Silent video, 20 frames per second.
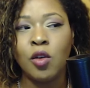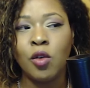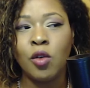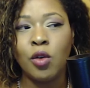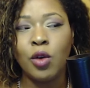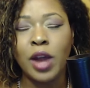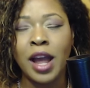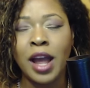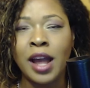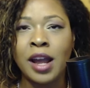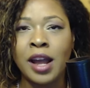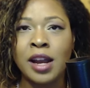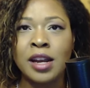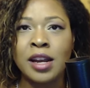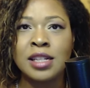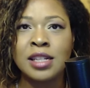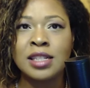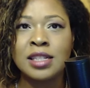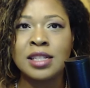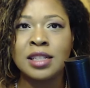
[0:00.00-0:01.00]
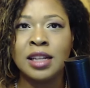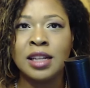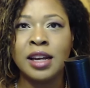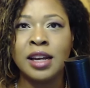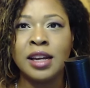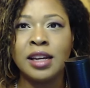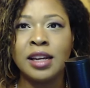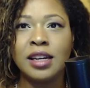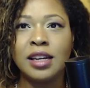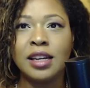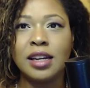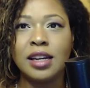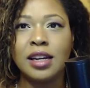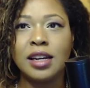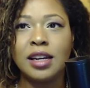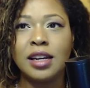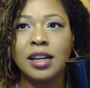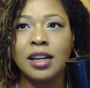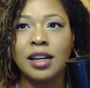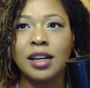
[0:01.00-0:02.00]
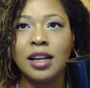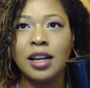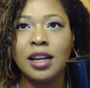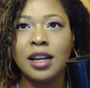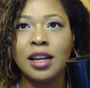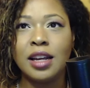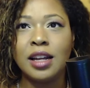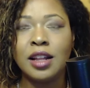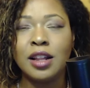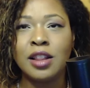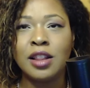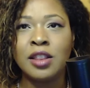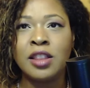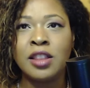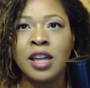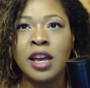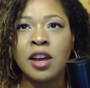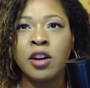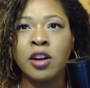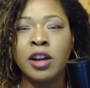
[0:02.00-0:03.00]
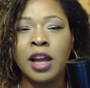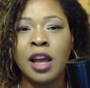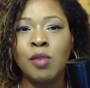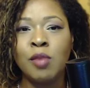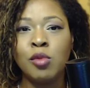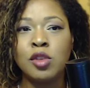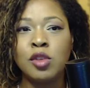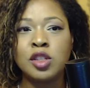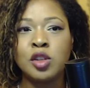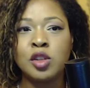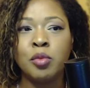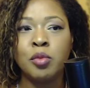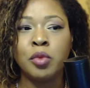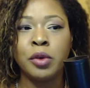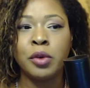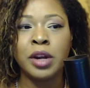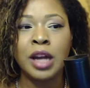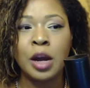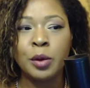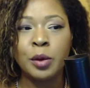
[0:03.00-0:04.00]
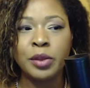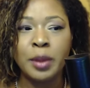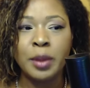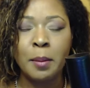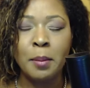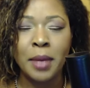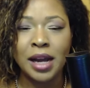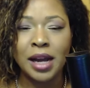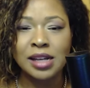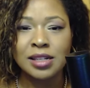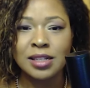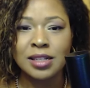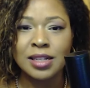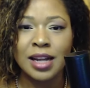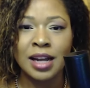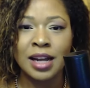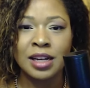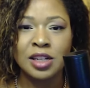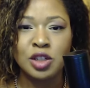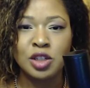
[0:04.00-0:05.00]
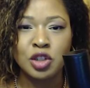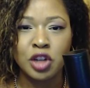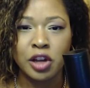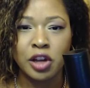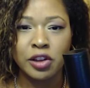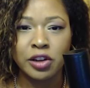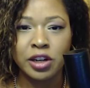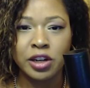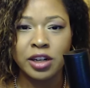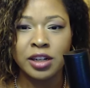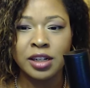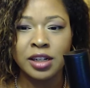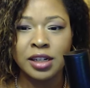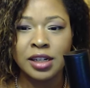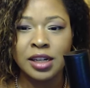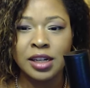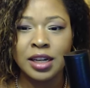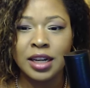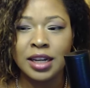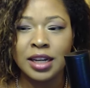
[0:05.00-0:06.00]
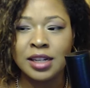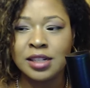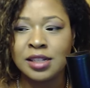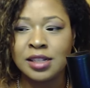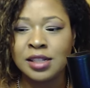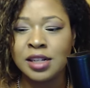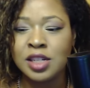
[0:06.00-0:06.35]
and it's like they are able to bring out the best in each other in such